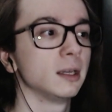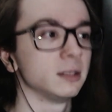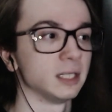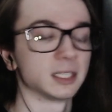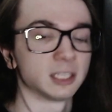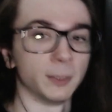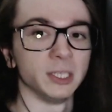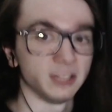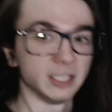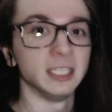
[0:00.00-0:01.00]
They got the
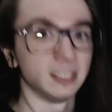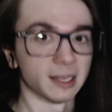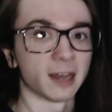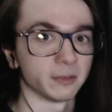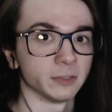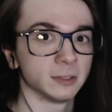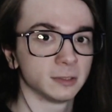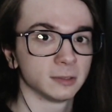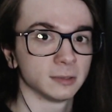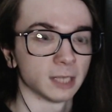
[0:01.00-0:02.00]
money they needed out of it.
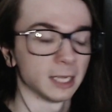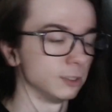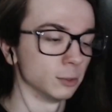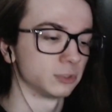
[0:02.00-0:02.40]
I know